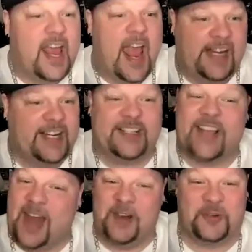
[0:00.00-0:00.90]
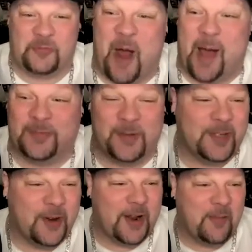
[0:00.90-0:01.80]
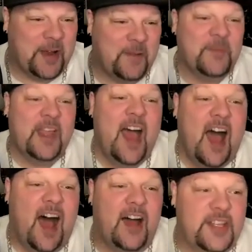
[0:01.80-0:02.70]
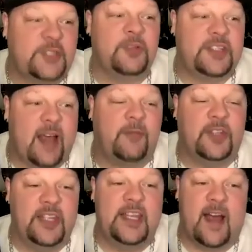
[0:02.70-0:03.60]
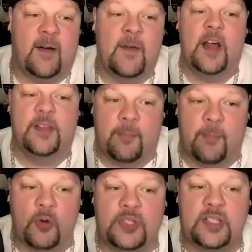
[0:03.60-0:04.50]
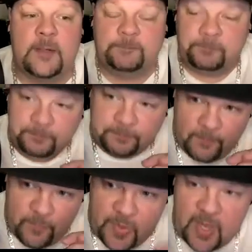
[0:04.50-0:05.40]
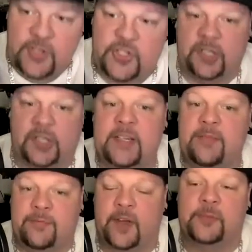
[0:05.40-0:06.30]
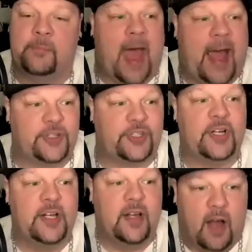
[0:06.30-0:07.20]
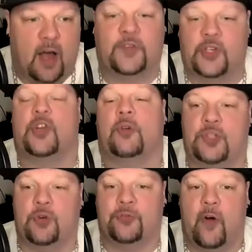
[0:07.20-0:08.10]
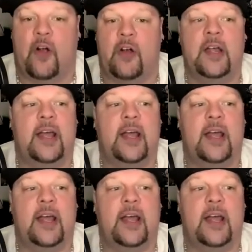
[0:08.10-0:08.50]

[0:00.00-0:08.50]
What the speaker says: He just kind of dropped him. You know what I mean? This was definitely the most agility-filled match of the show so far.